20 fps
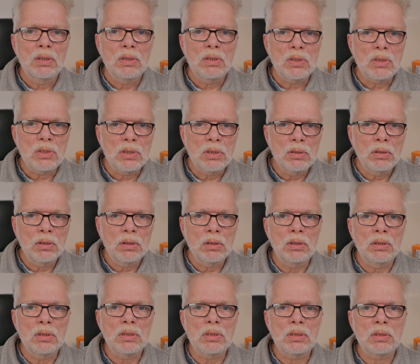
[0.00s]
still
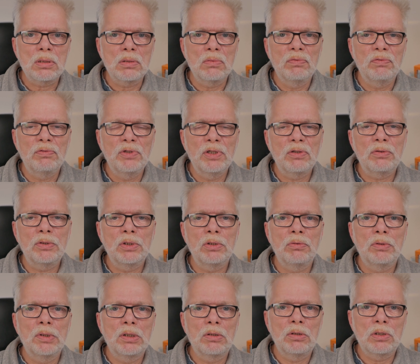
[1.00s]
is
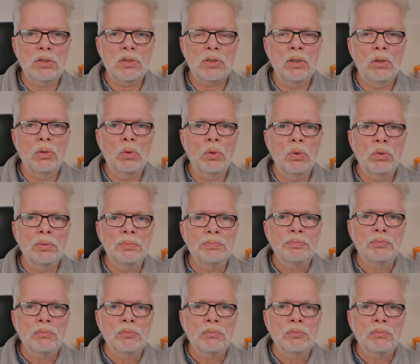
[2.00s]
very slow